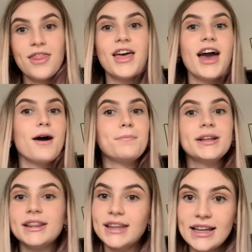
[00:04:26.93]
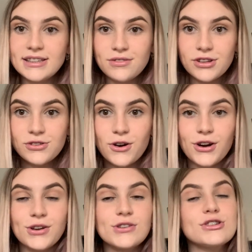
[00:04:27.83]
There are plenty of
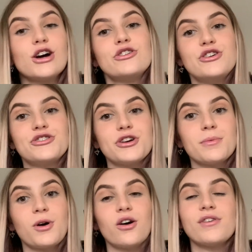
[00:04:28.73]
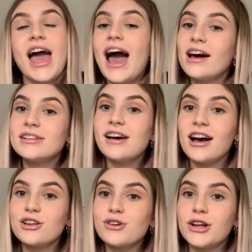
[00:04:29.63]
tutorials on YouTube of how to
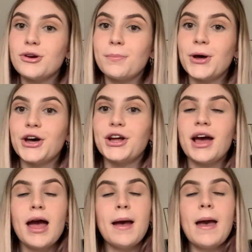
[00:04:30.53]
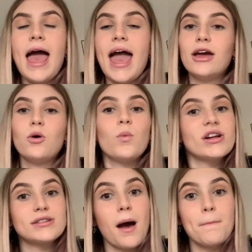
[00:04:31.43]
target train your bird, and
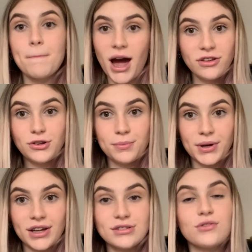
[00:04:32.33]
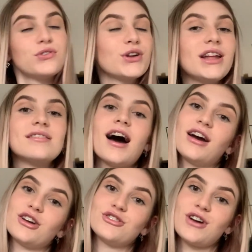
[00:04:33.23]
once my 2 birds are fully
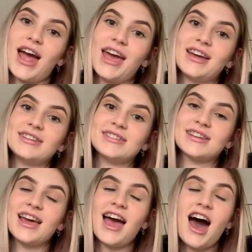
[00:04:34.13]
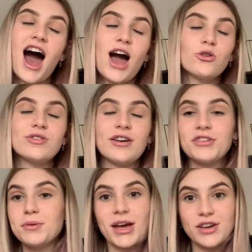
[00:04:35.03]
target trained, I will
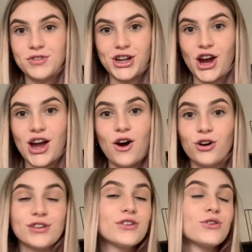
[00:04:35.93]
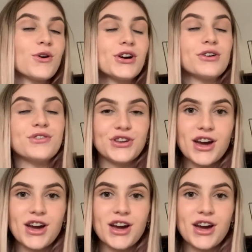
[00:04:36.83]
definitely make a video or a tutorial for you